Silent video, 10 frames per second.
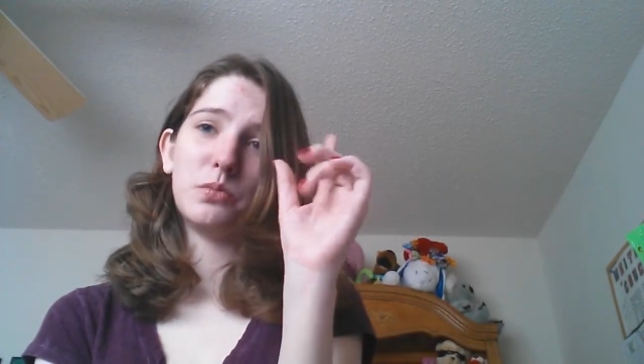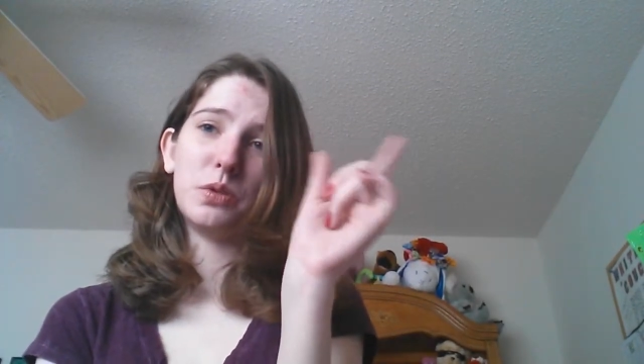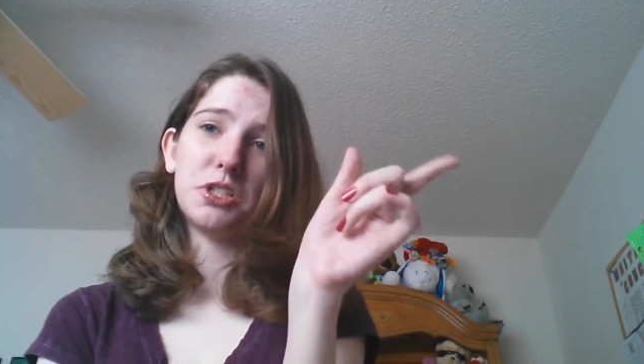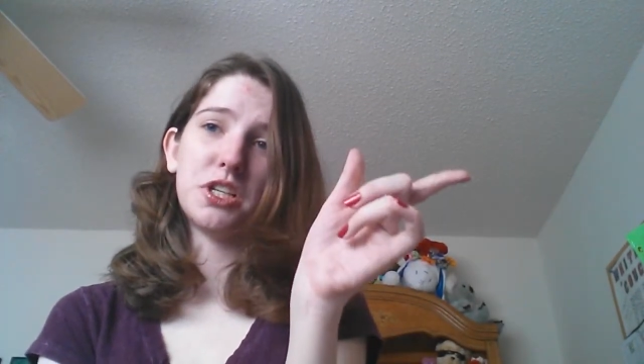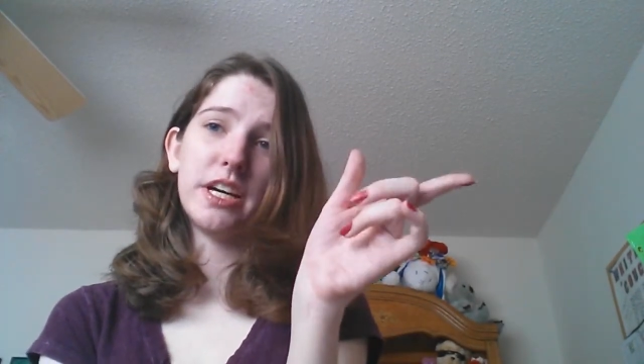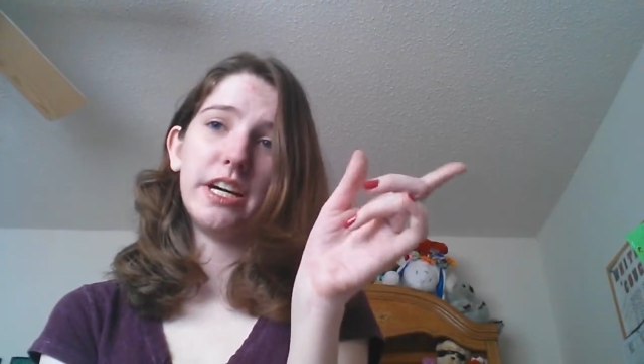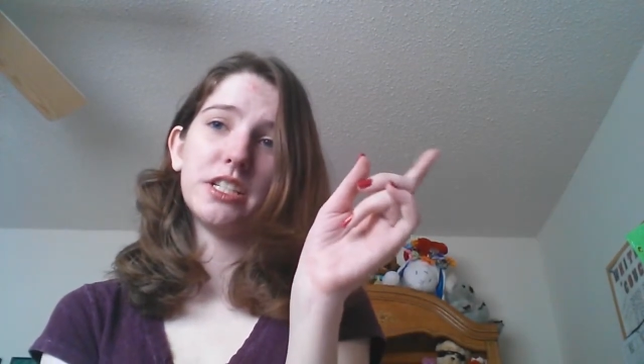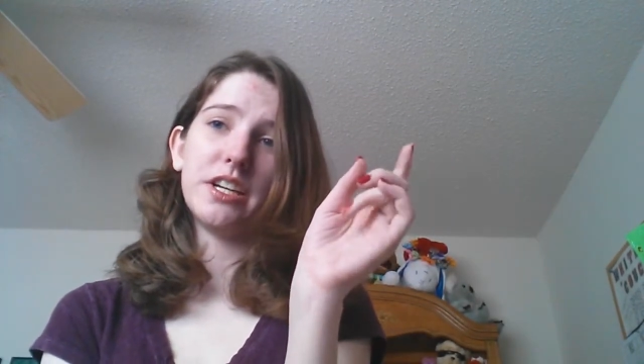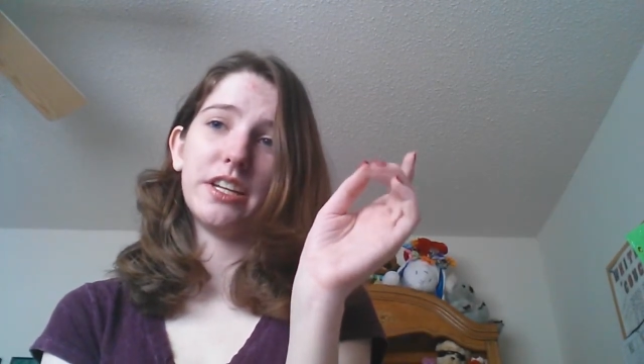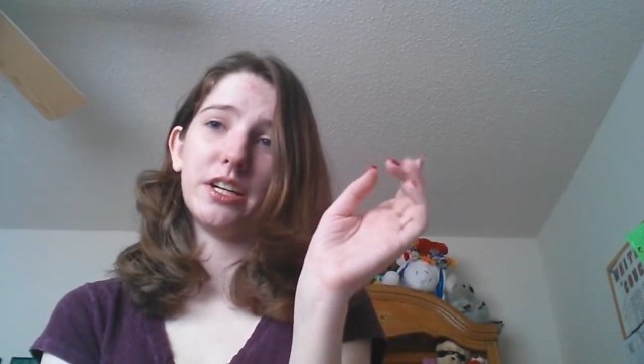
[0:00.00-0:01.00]
would
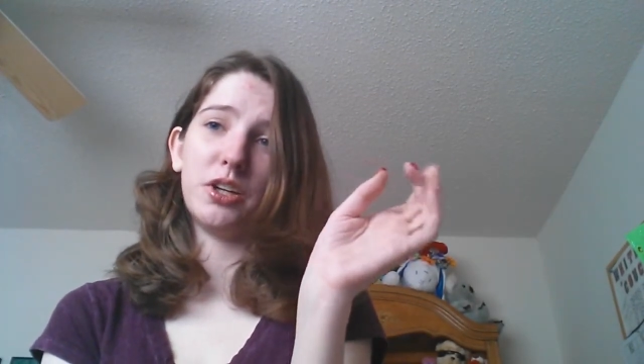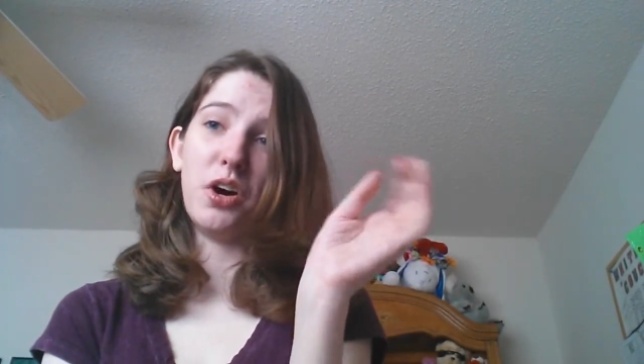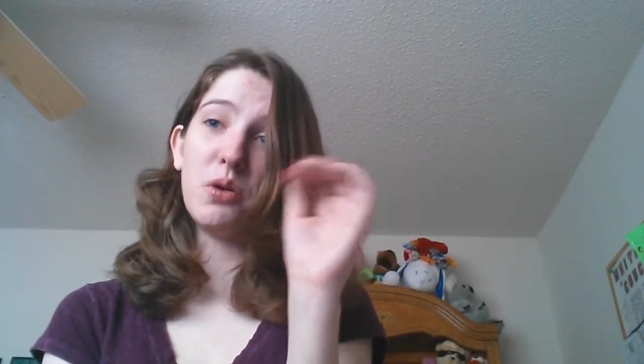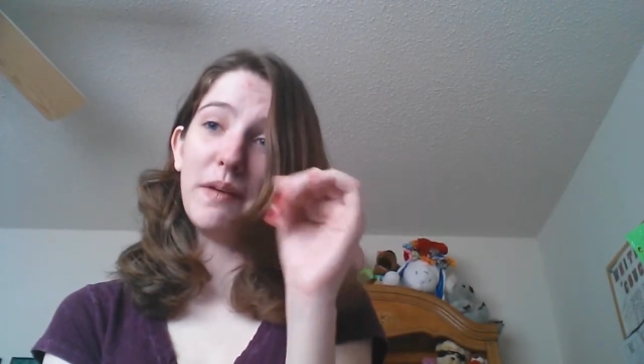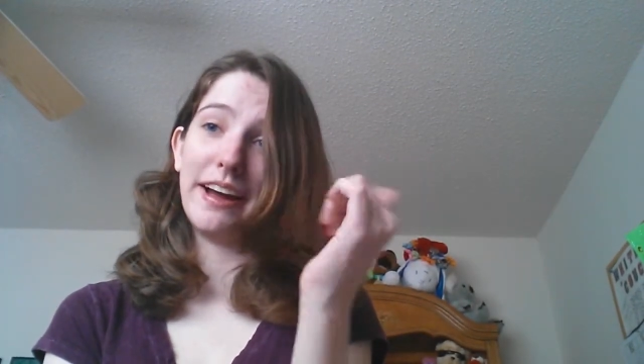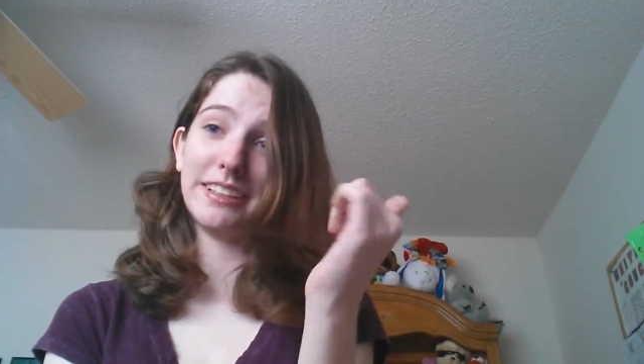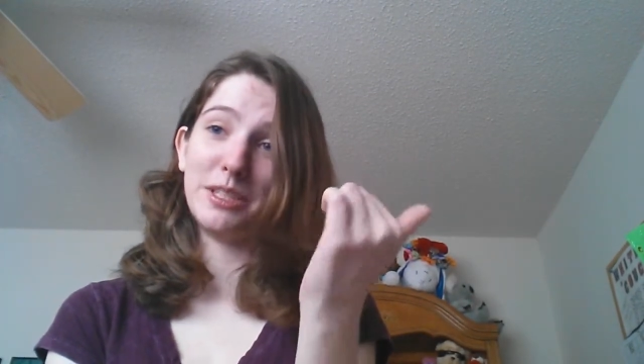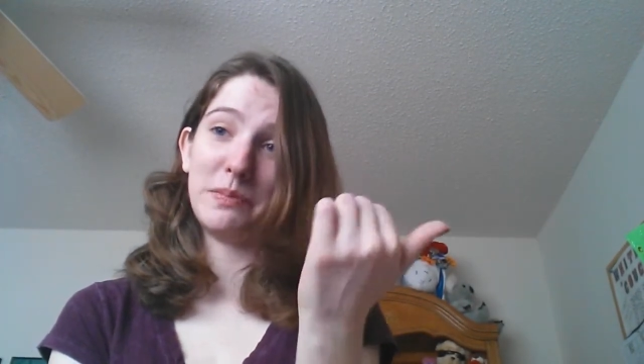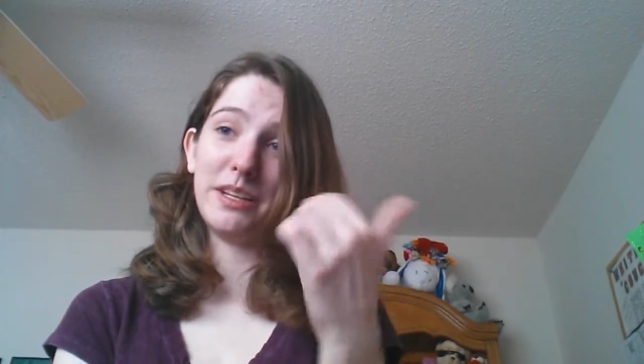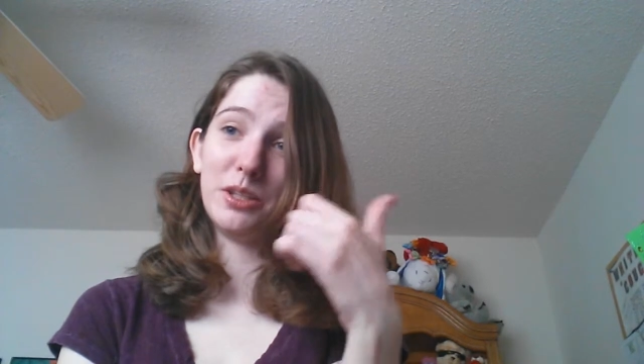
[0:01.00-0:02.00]
change and then go back
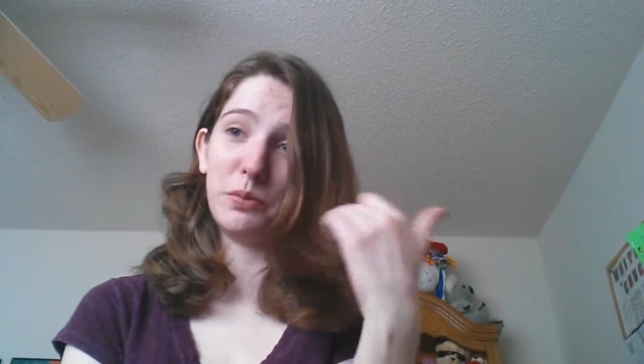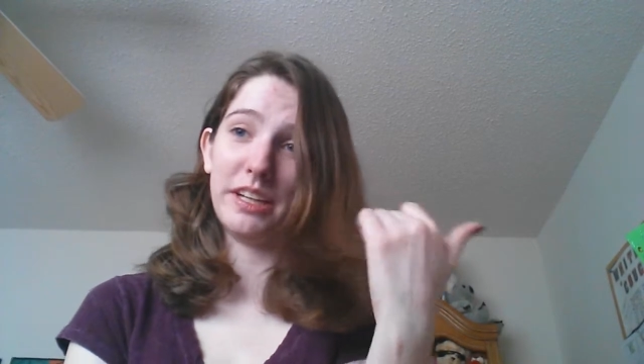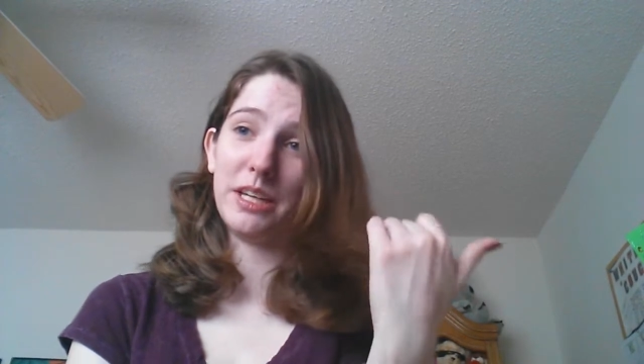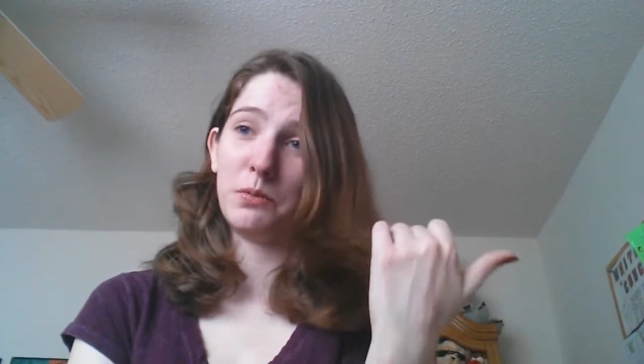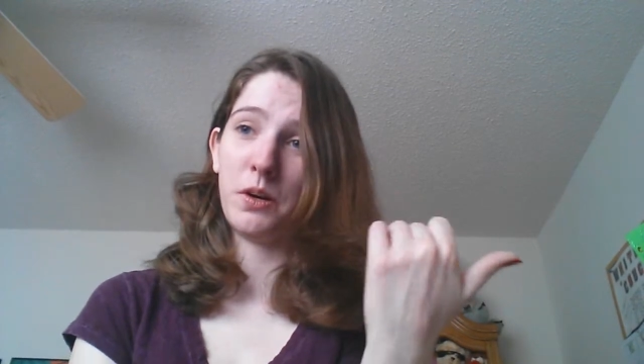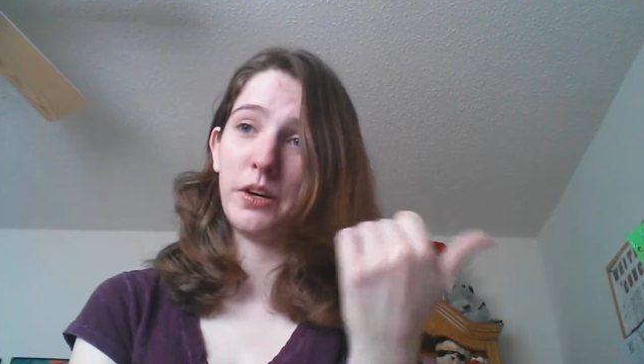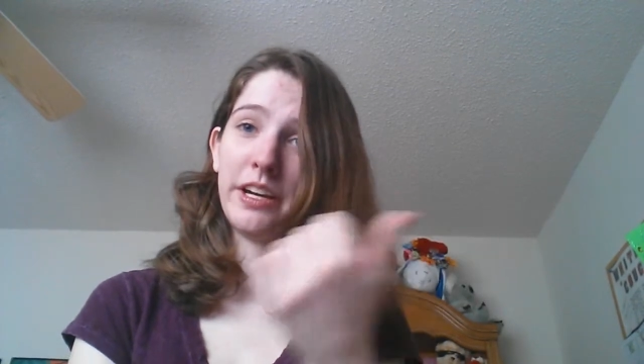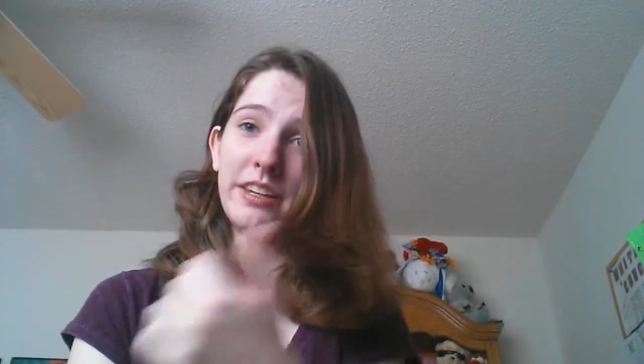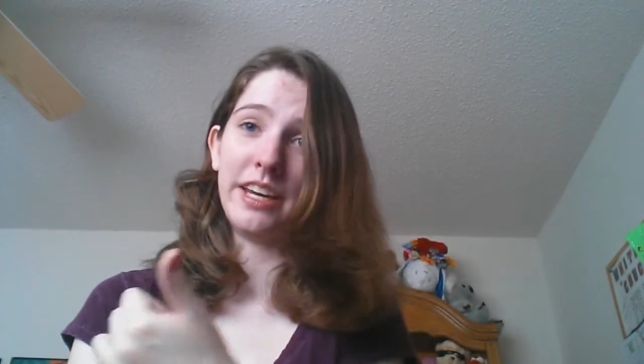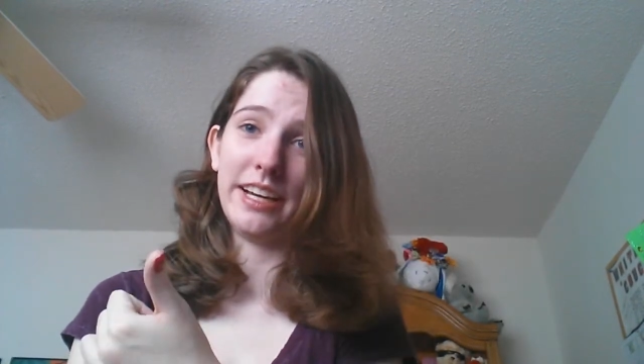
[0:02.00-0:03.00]
to being the way they were
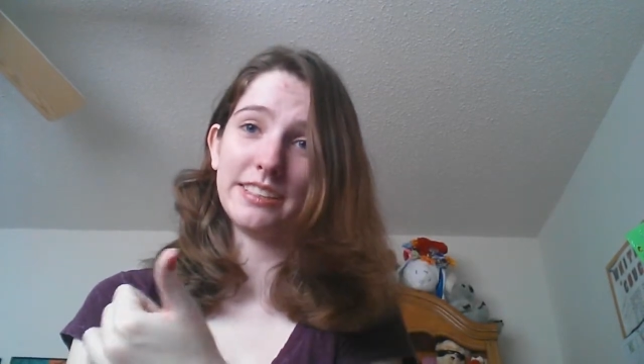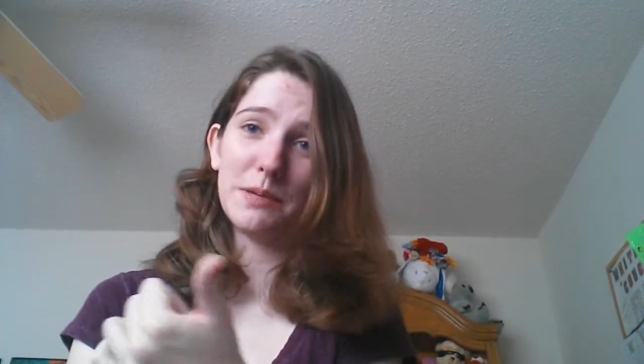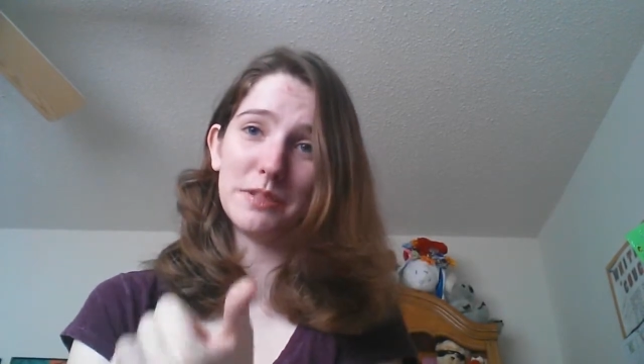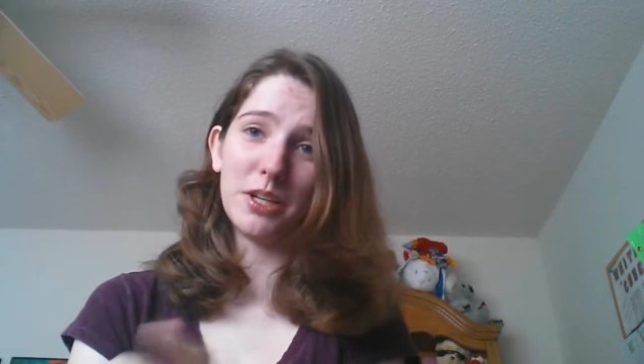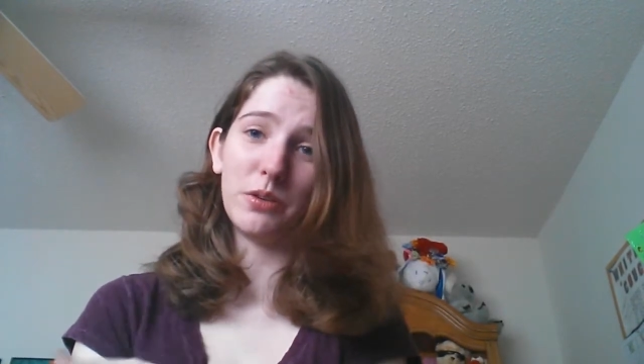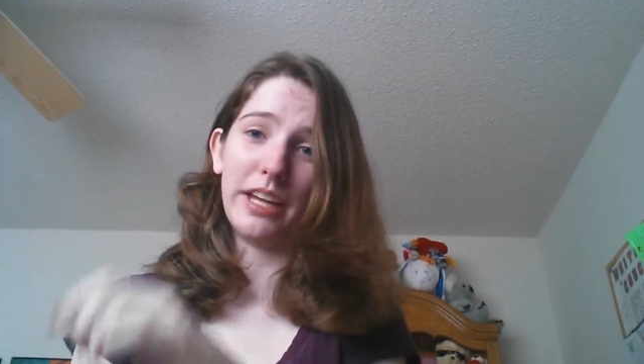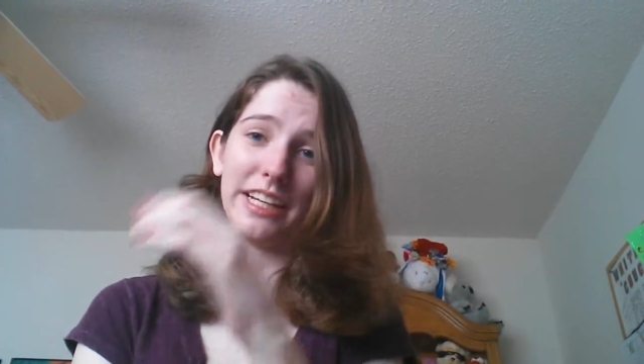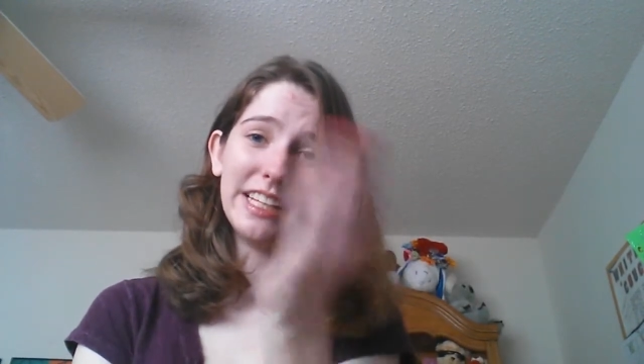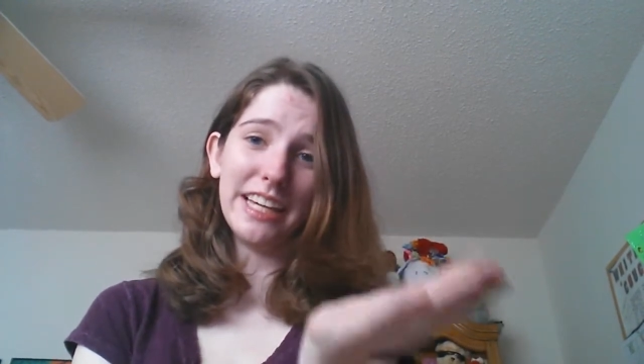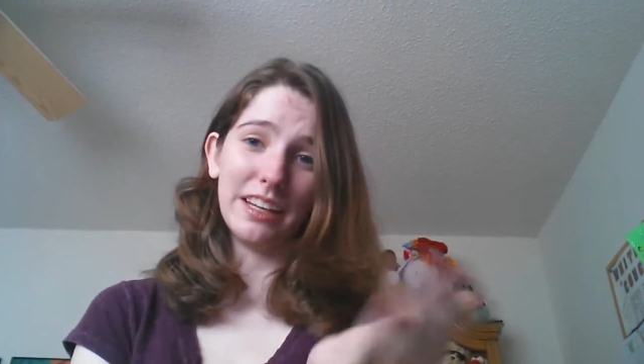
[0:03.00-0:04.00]
in the next episode,
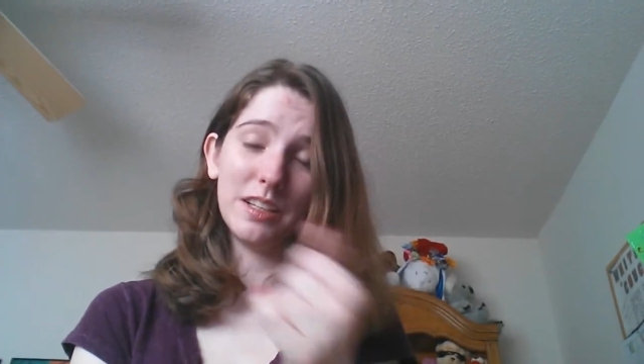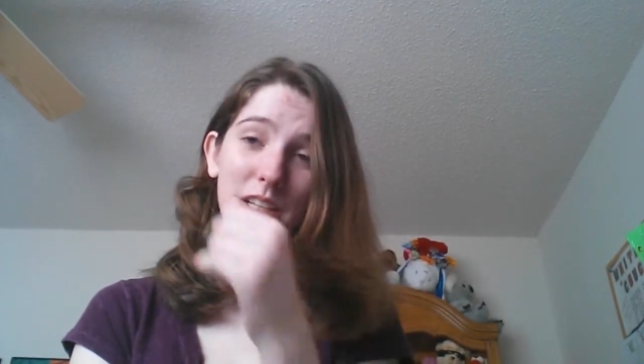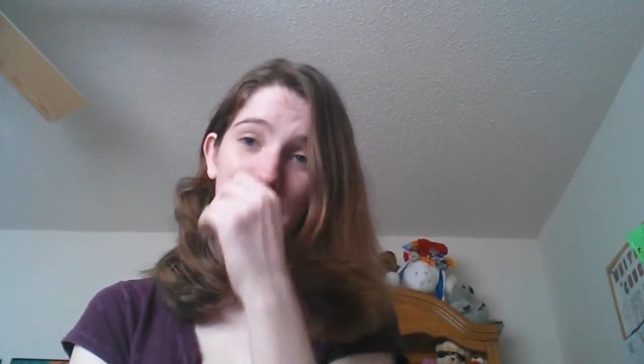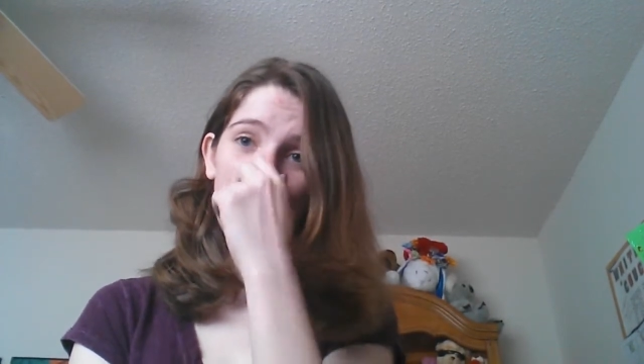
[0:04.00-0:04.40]
like Lin.